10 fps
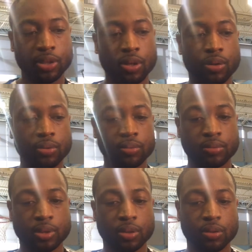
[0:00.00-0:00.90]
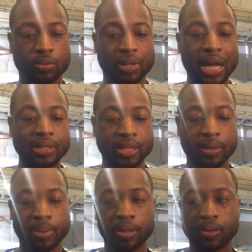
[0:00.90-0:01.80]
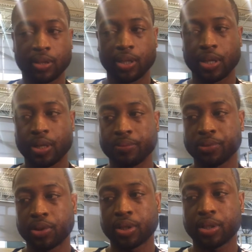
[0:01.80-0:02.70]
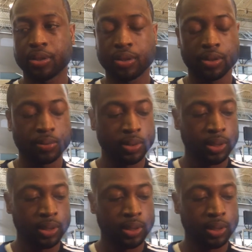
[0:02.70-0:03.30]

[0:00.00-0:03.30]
to know you know not to get beat on it again. Or, you know,